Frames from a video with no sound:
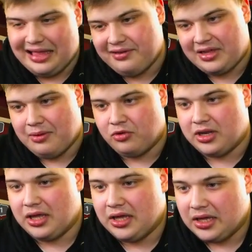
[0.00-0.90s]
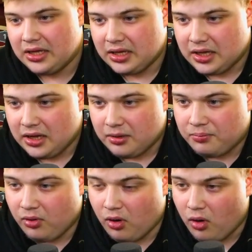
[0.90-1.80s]
game win.
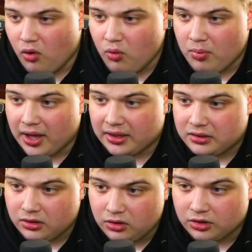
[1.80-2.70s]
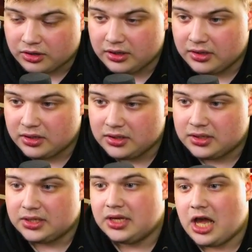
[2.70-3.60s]
But oh my god!
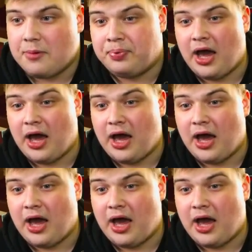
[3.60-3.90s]
Apart